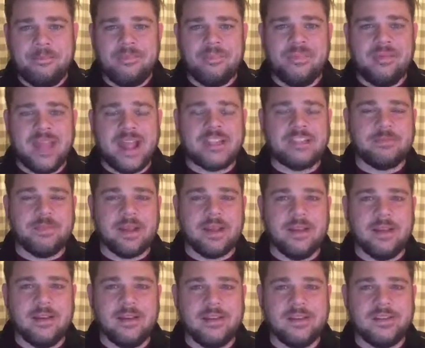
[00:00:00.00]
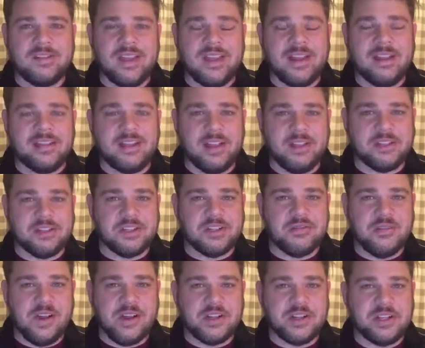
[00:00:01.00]
That's because an intelligence
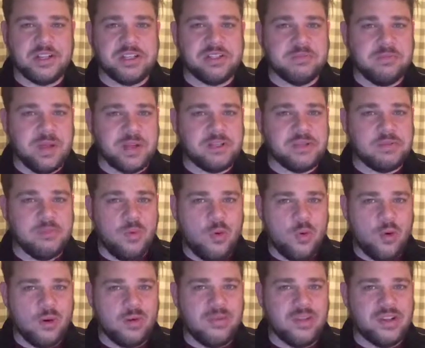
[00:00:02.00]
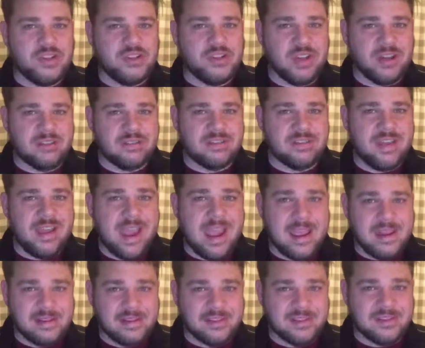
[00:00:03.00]
function is much more than just
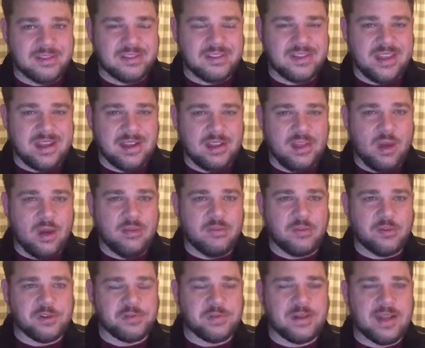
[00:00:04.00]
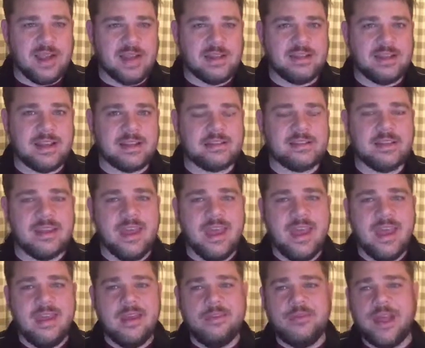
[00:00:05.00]
analysts in a law enforcement context.
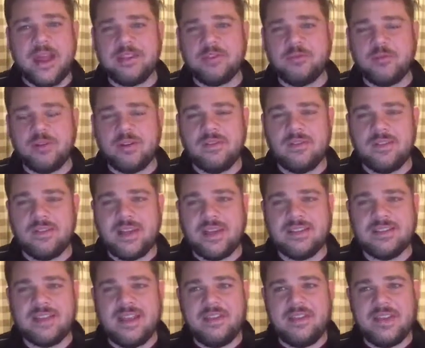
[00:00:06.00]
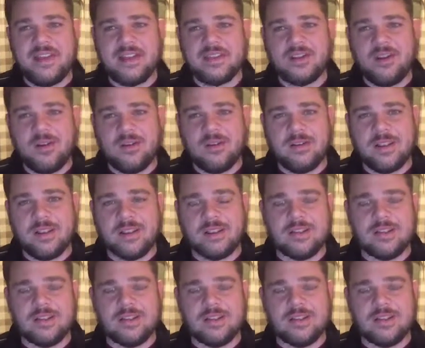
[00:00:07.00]
That's one of the things that I think it's hard to get